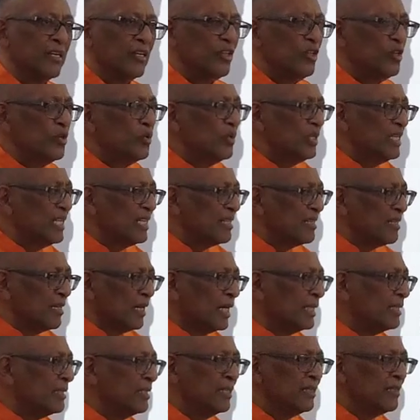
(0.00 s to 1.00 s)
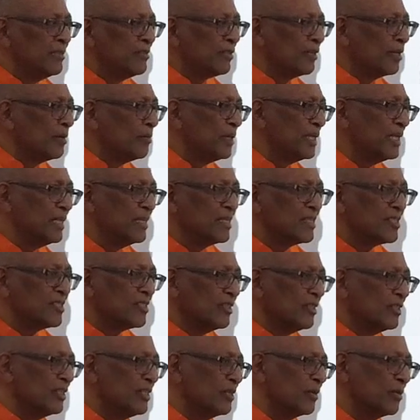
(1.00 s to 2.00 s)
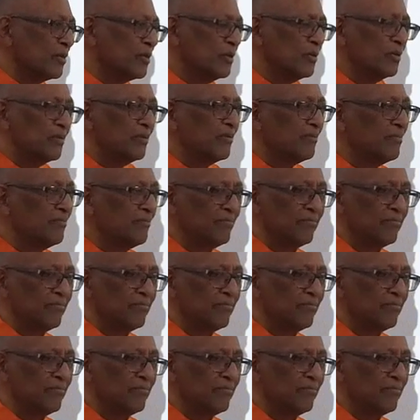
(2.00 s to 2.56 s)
You did not determine this on your own.